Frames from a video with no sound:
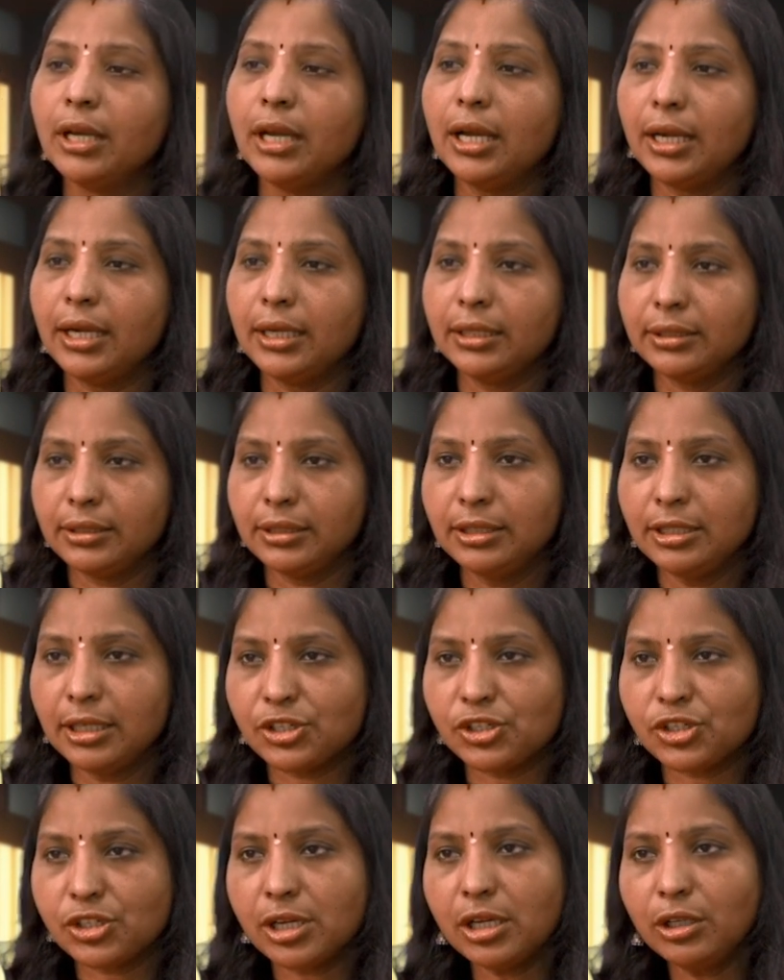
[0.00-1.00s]
And in
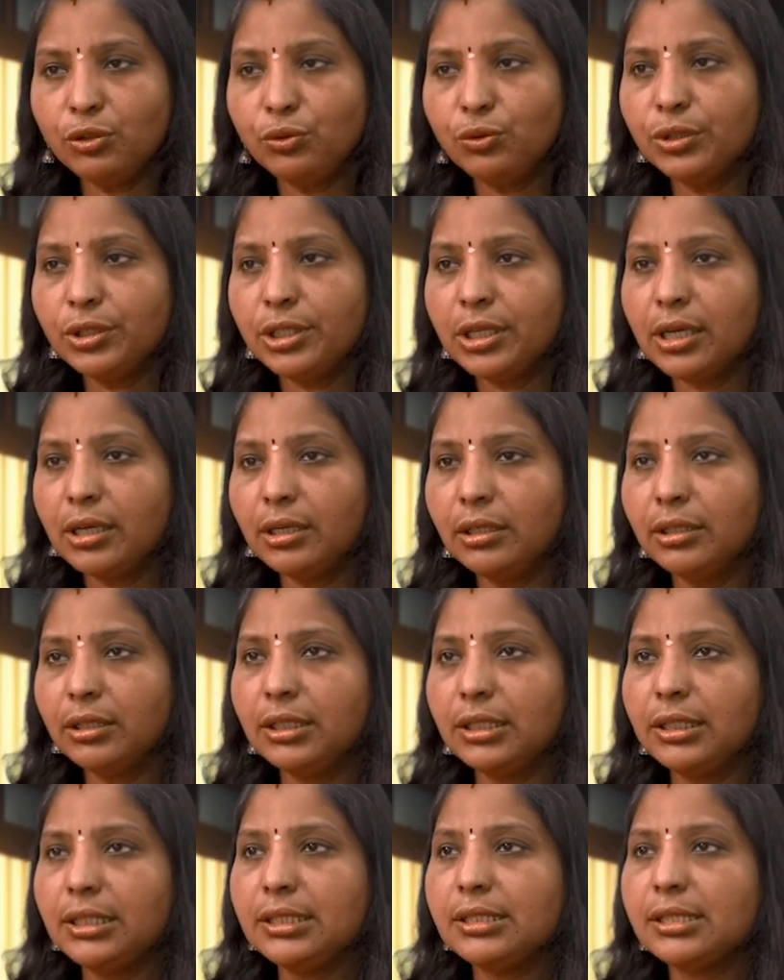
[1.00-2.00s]
Ashtanga Hridaya,
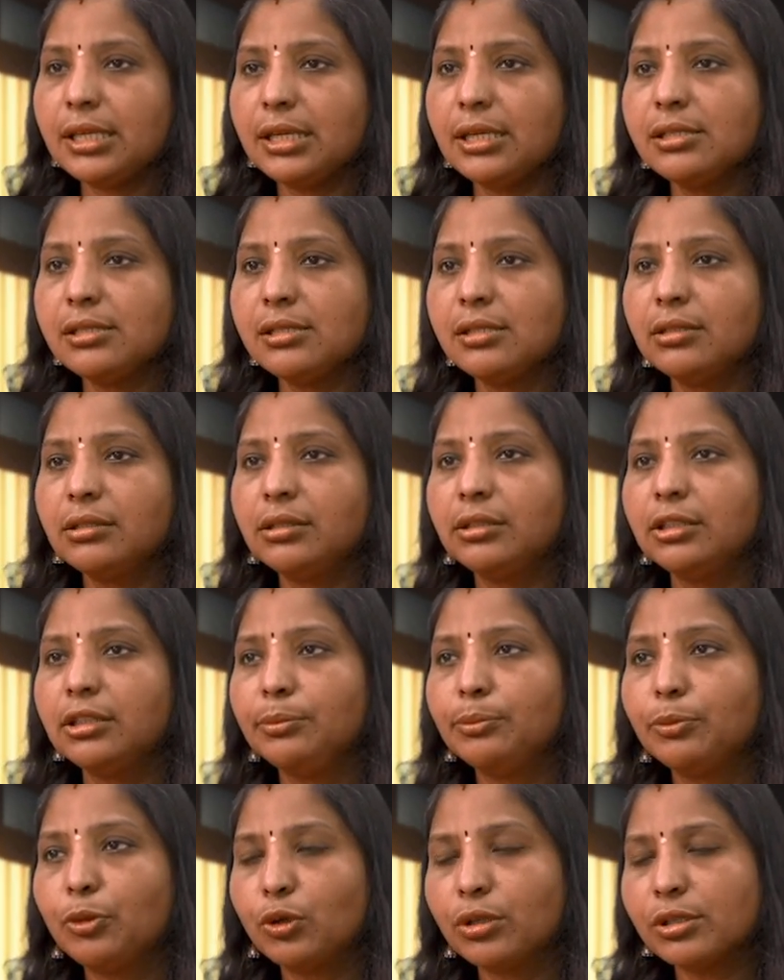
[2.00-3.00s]
he says the
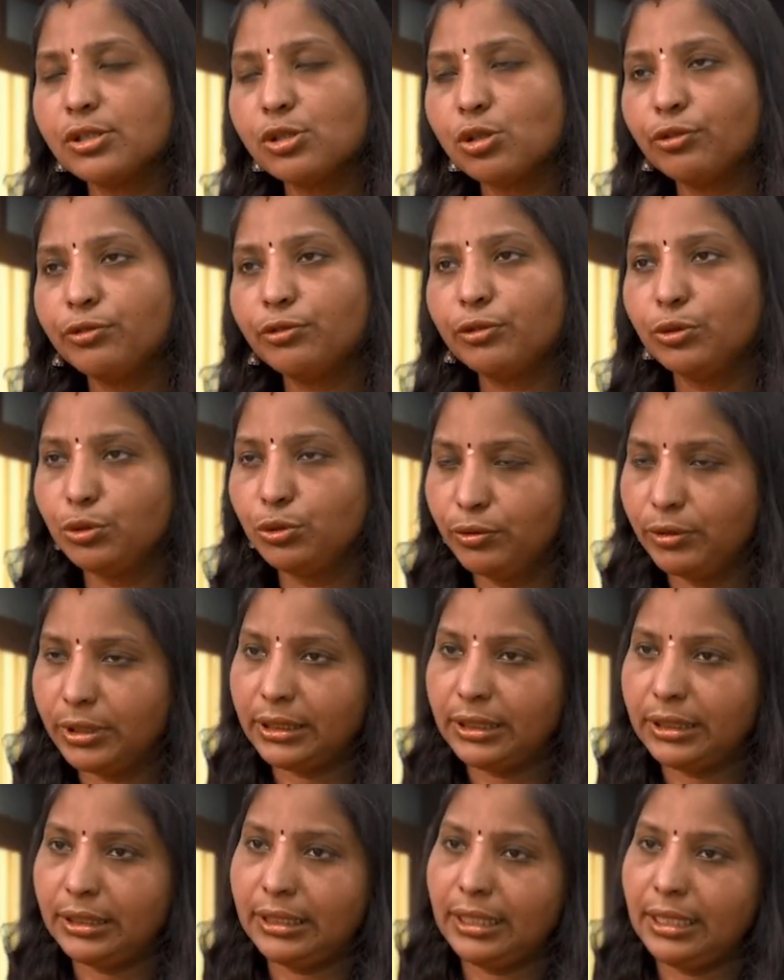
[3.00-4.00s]
importance of
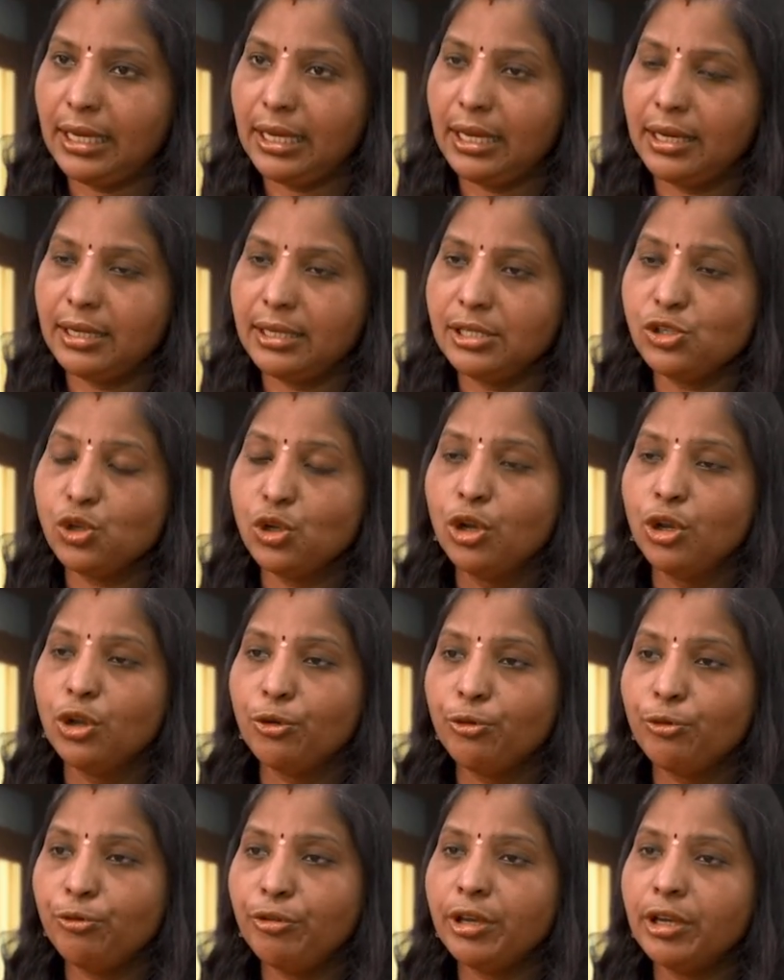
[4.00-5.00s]
Udvartana as
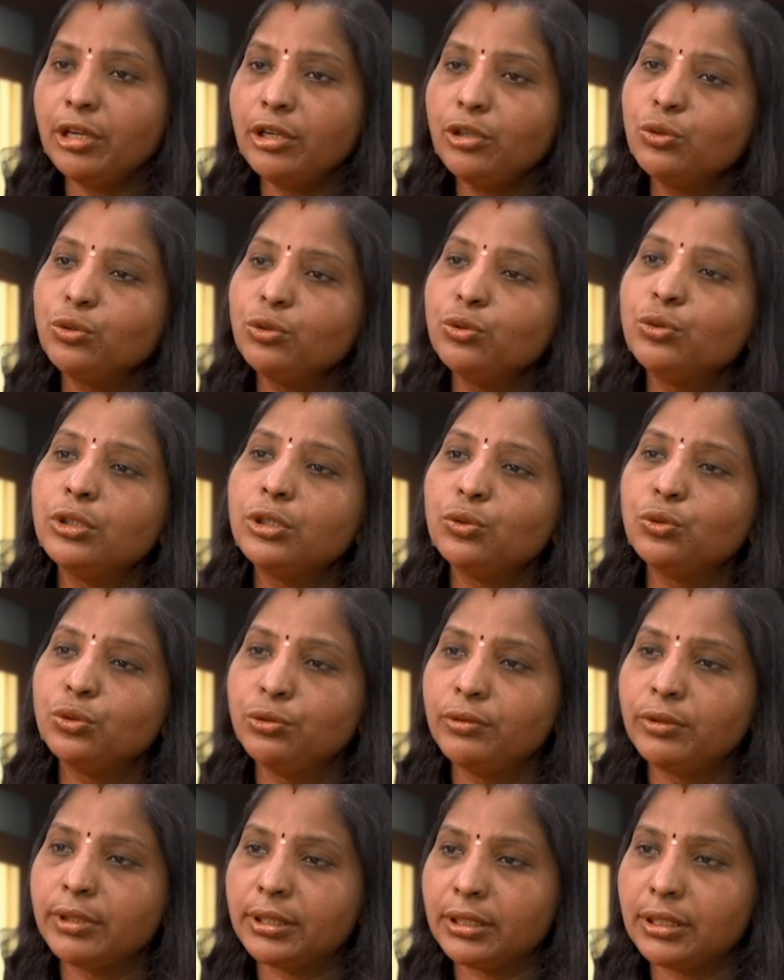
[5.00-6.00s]
where to do the
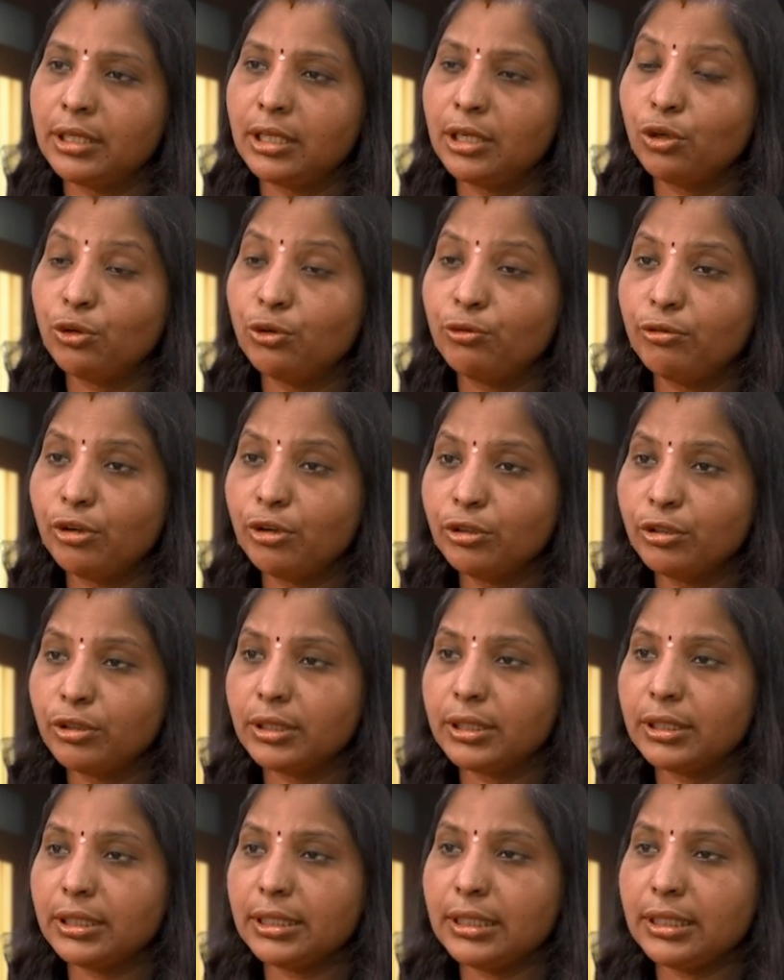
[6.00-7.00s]
Udvartana, or what
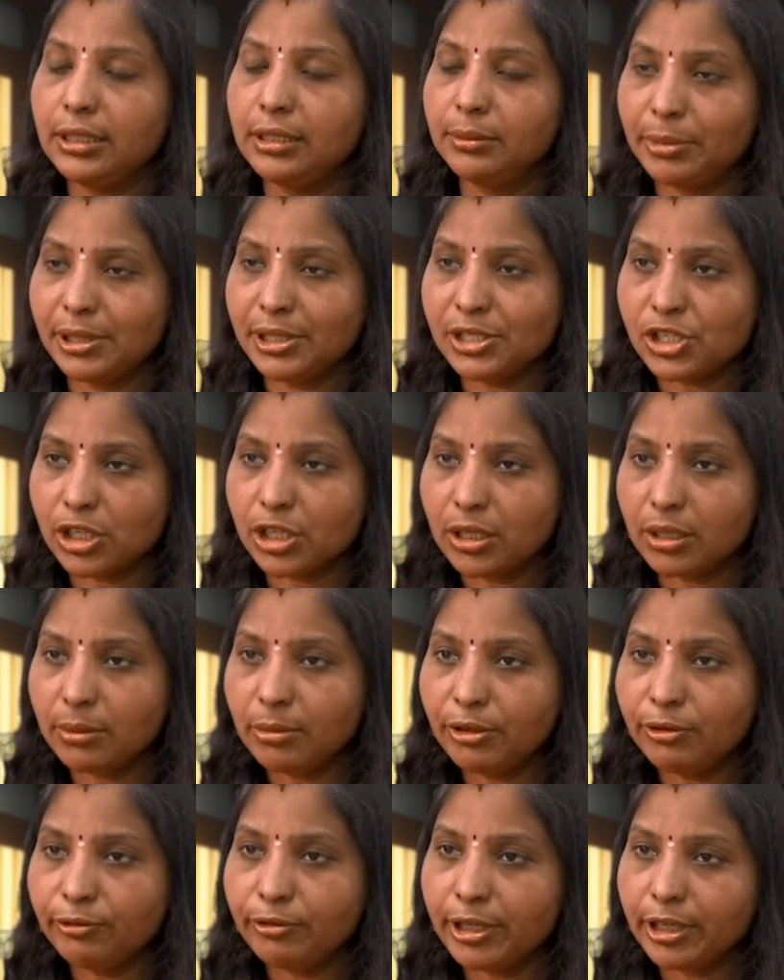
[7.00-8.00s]
in
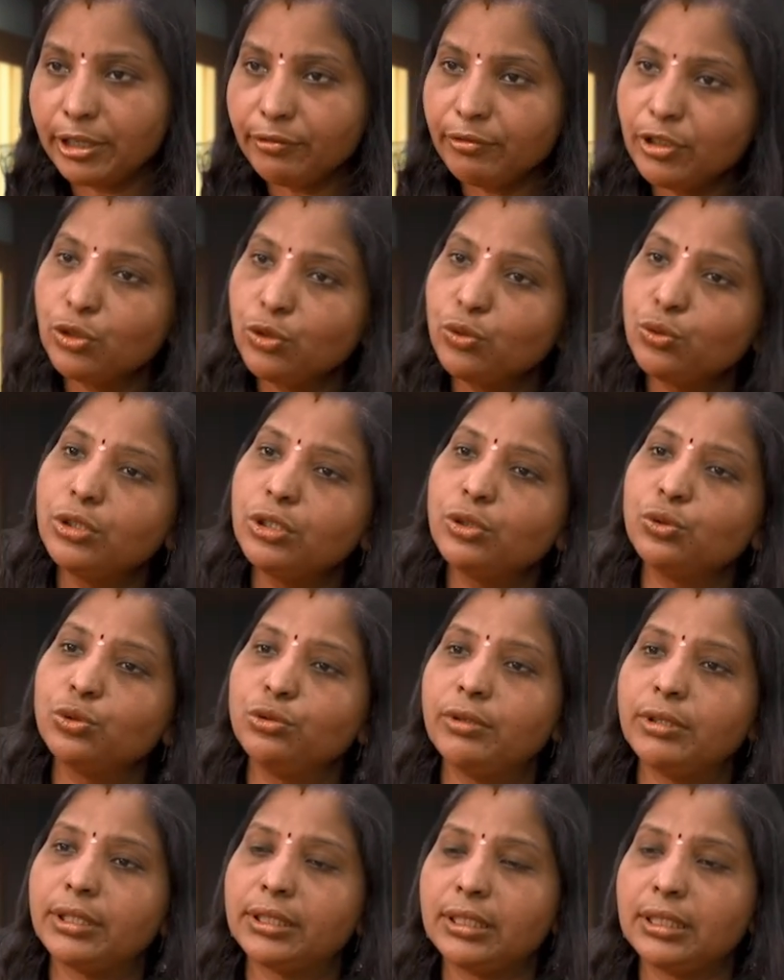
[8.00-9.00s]
Panchakarma where we do the
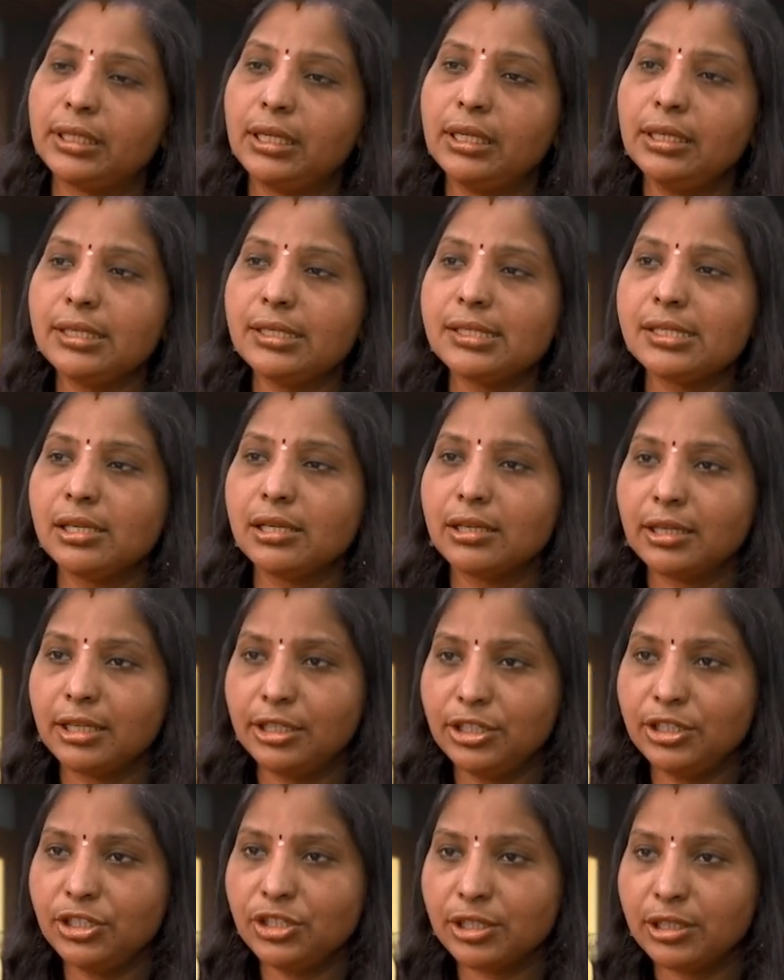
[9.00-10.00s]
Udvartana is the
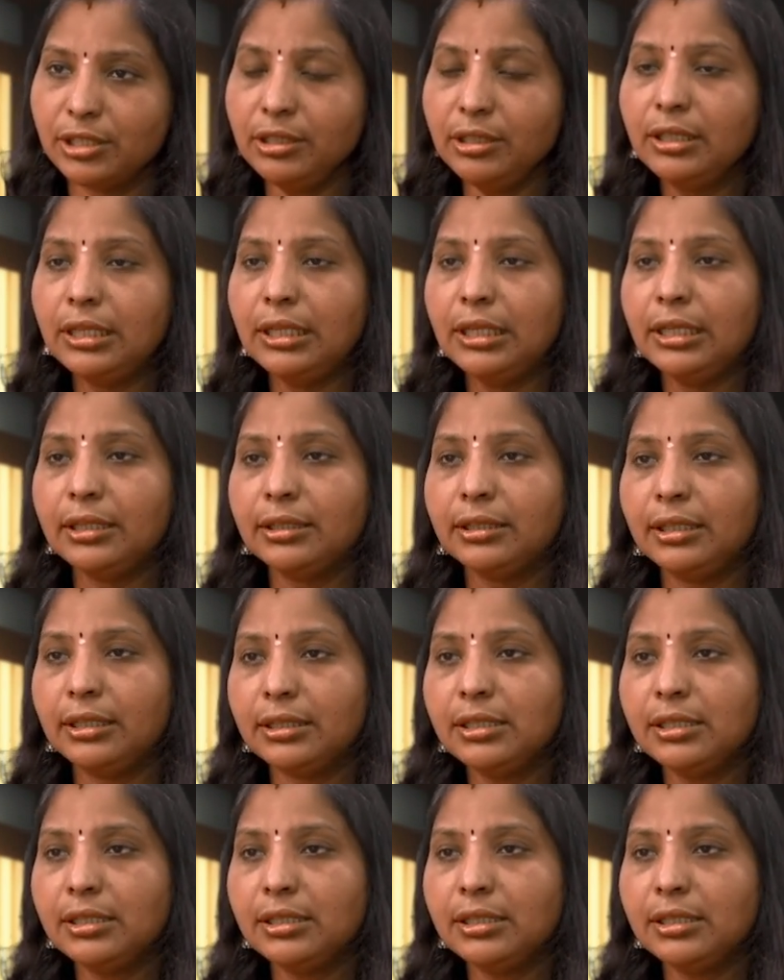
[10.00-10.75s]
condition, that